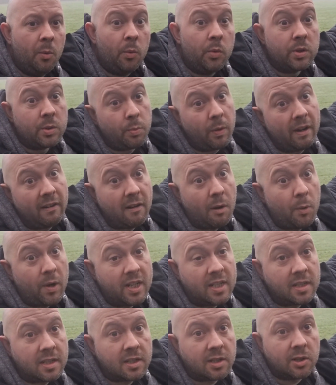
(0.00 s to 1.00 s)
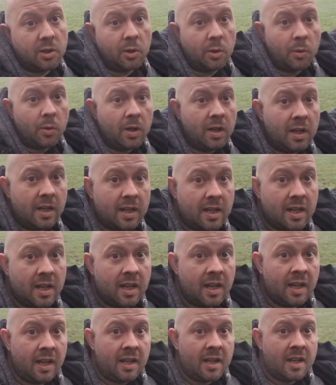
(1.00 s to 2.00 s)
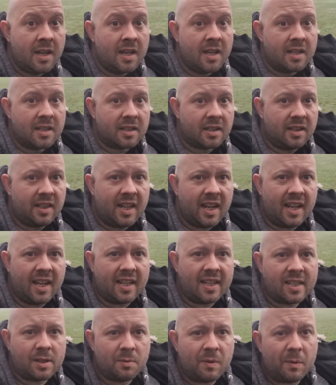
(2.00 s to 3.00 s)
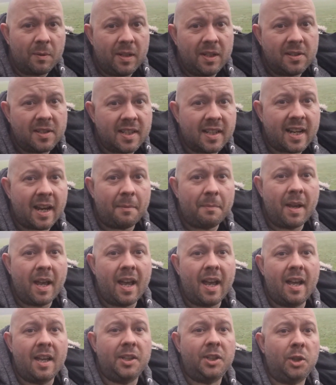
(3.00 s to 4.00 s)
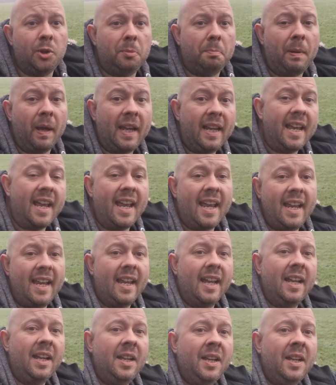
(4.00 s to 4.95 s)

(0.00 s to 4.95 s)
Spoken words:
was where I went to school. So yeah, this is where we used to come out and do PE.